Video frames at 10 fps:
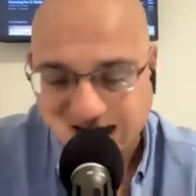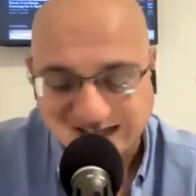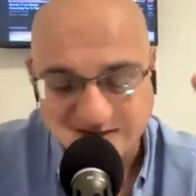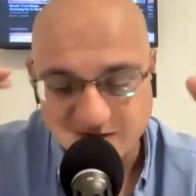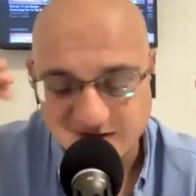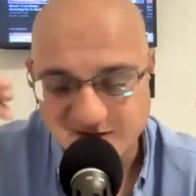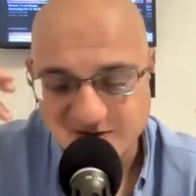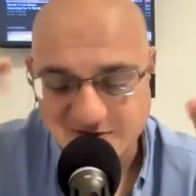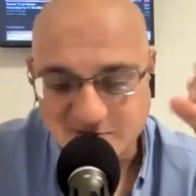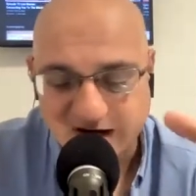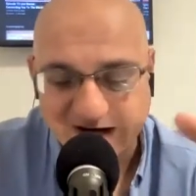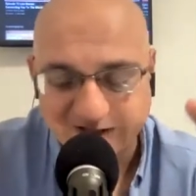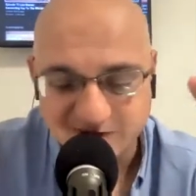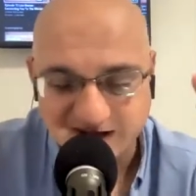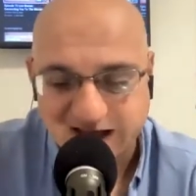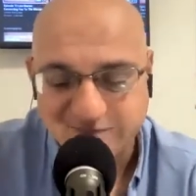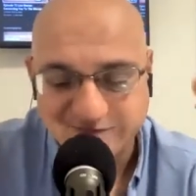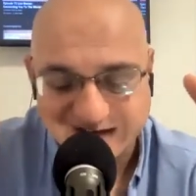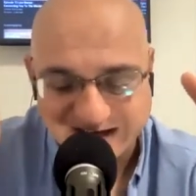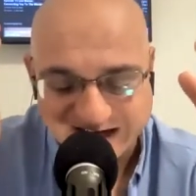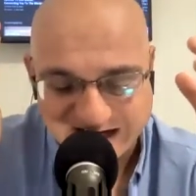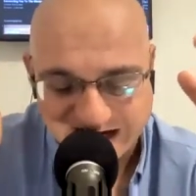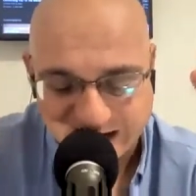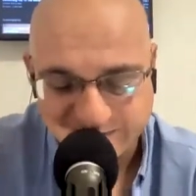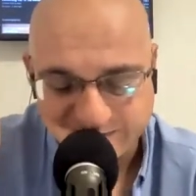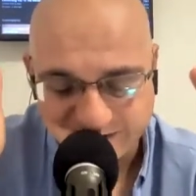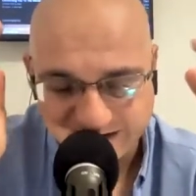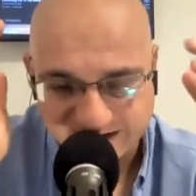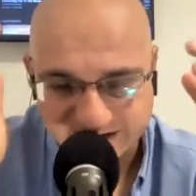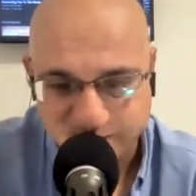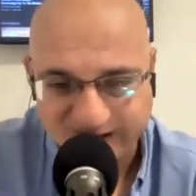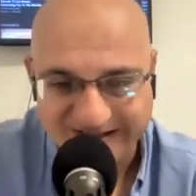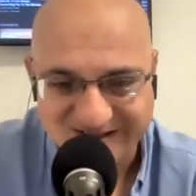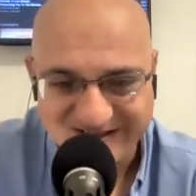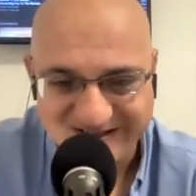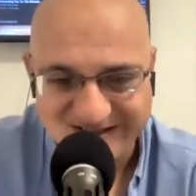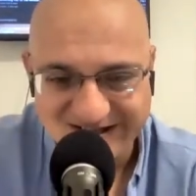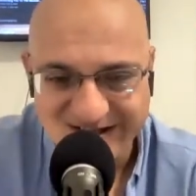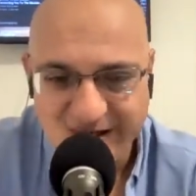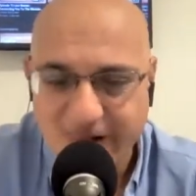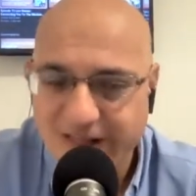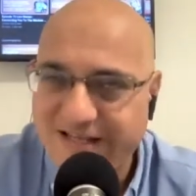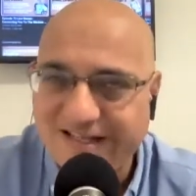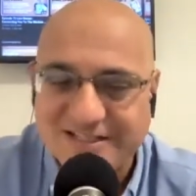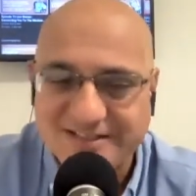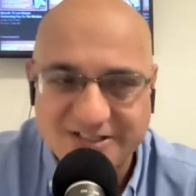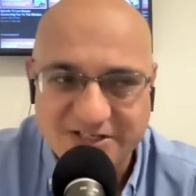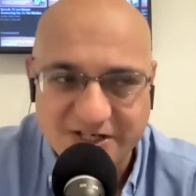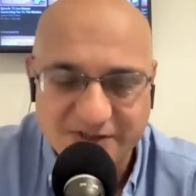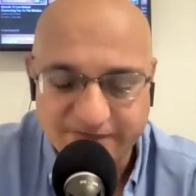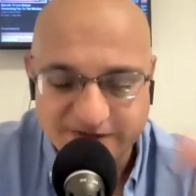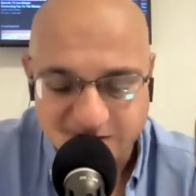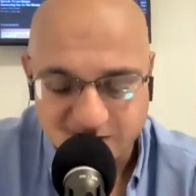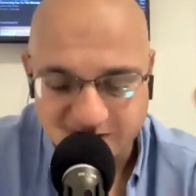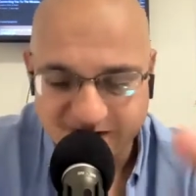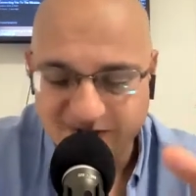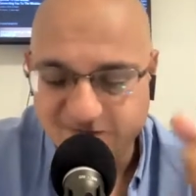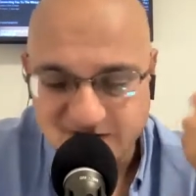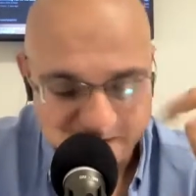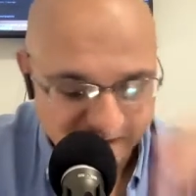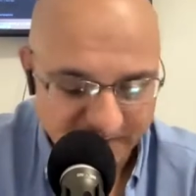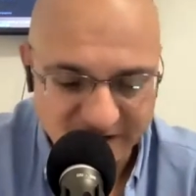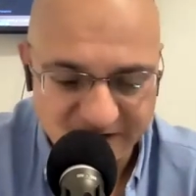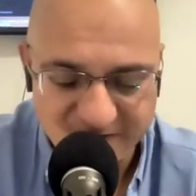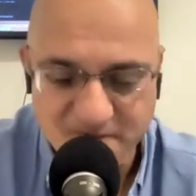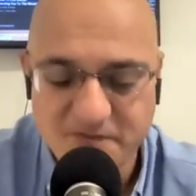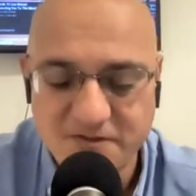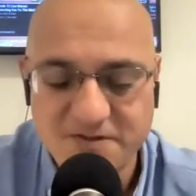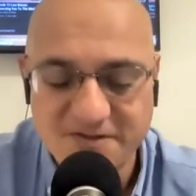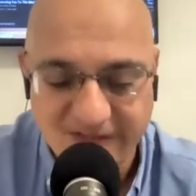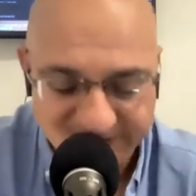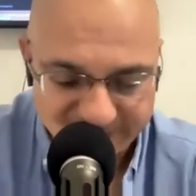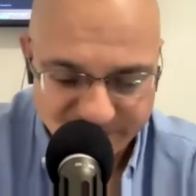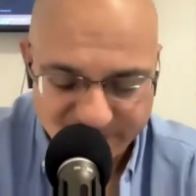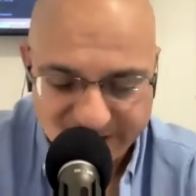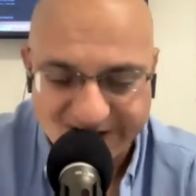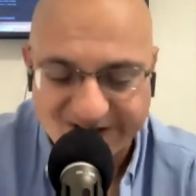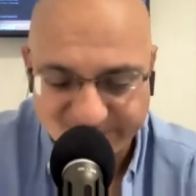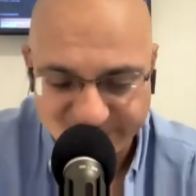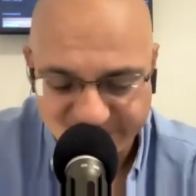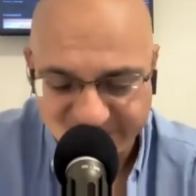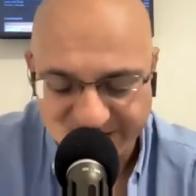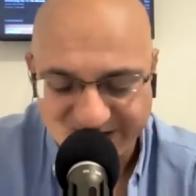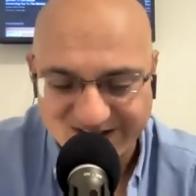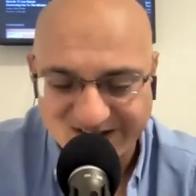As long as you smile, you laugh enough on a daily basis, that's going to change your physiology, your physiognomy, your state of mind, and everything.